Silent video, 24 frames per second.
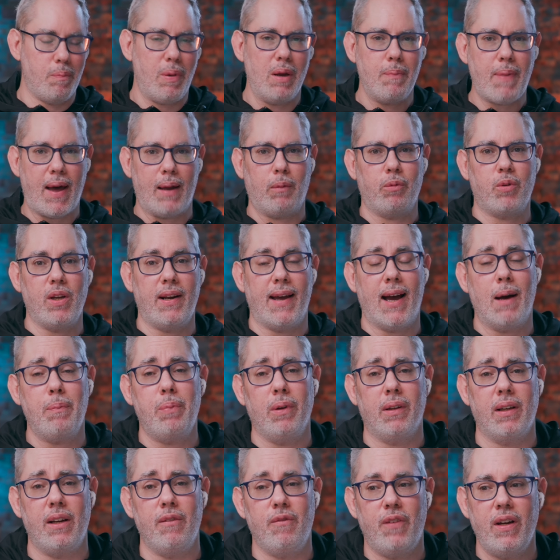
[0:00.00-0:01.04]
the big battle between
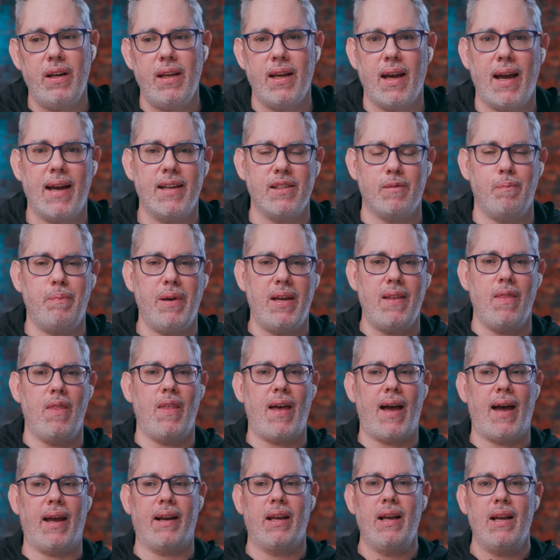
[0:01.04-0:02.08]
Apple and Nvidia has been
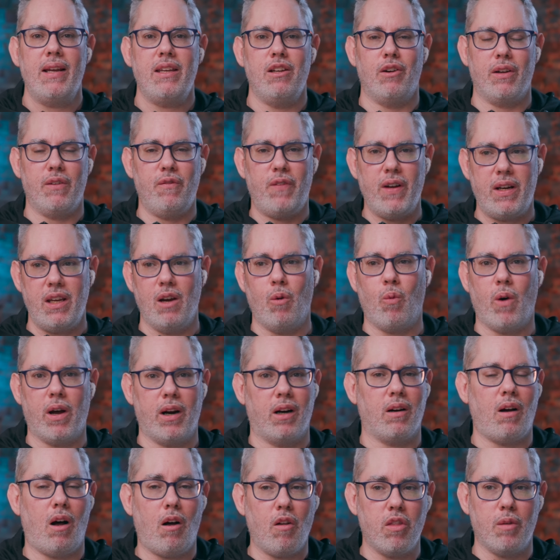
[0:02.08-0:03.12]
that, you know, Nvidia
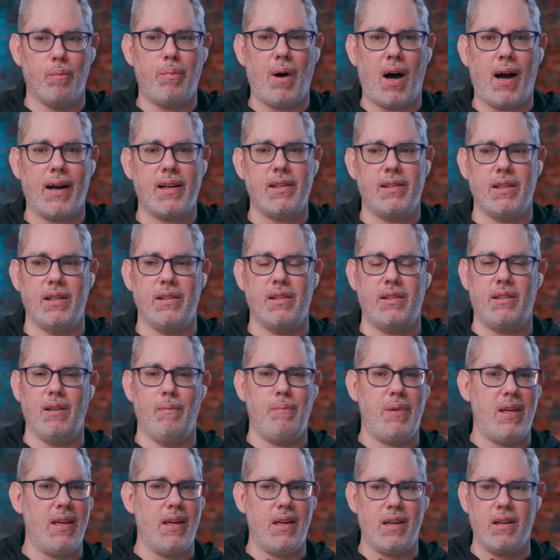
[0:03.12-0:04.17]
wanted all the boxes to
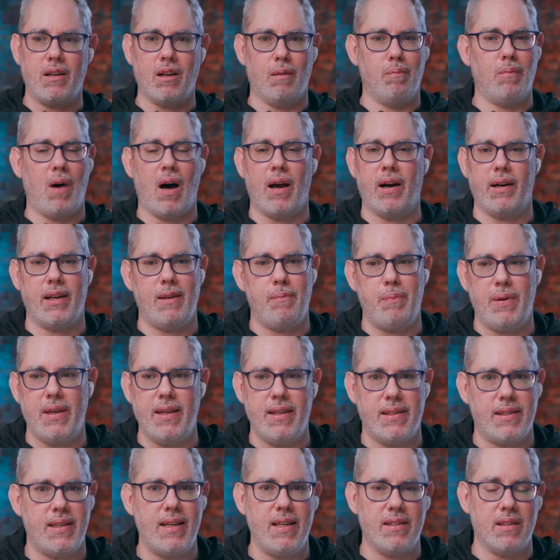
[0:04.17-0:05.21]
be commodity
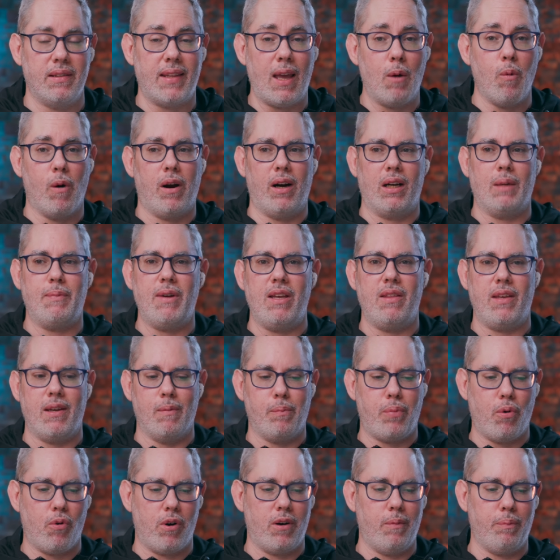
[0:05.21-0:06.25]
PCs and they wanted to be the
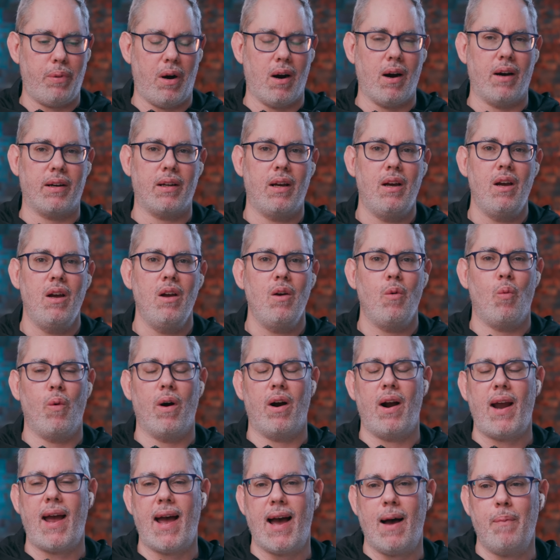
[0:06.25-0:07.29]
important part,
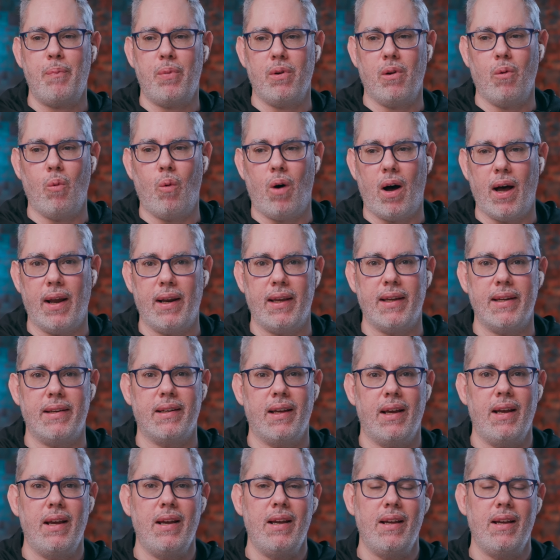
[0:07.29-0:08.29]
where Apple wanted,